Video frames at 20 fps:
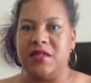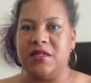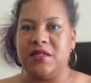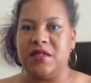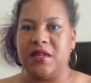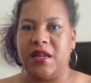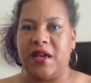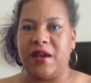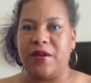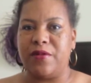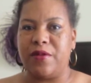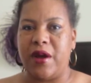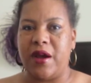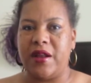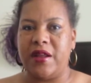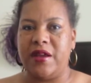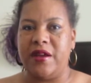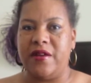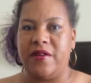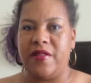to like right
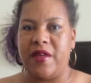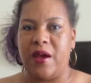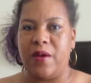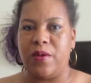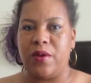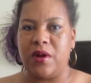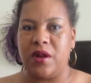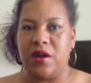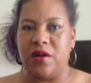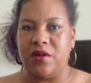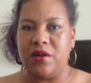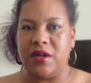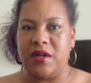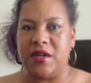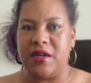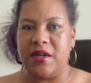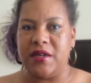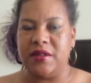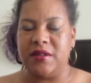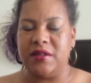here that were low
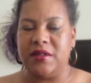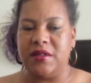cut.